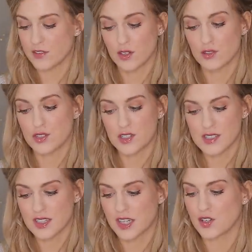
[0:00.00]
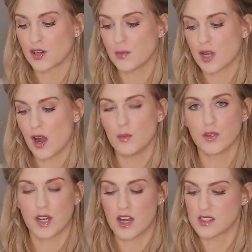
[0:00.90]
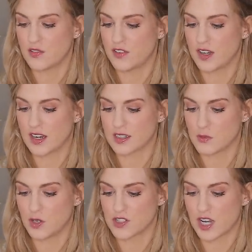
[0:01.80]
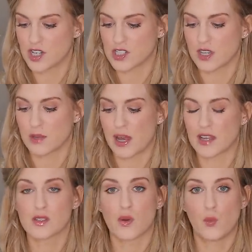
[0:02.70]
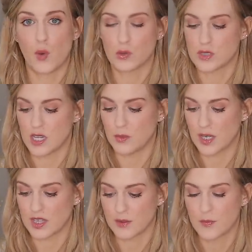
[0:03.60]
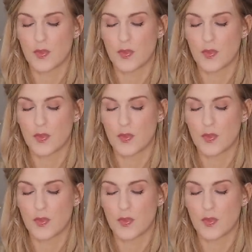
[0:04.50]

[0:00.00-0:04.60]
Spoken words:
If the country doesn't, then you're coming home with lots of fiddling small change that the banks won't deal with.